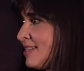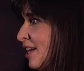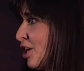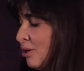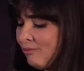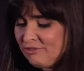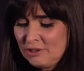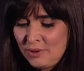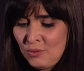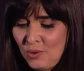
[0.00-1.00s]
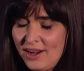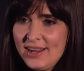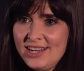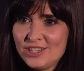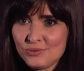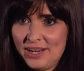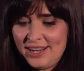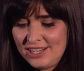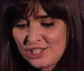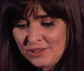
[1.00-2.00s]
they come from a wide
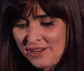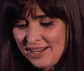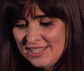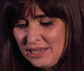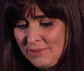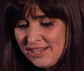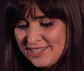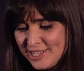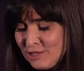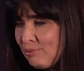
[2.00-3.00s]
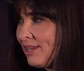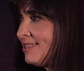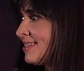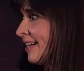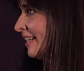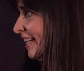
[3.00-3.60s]
range of academic disciplines, and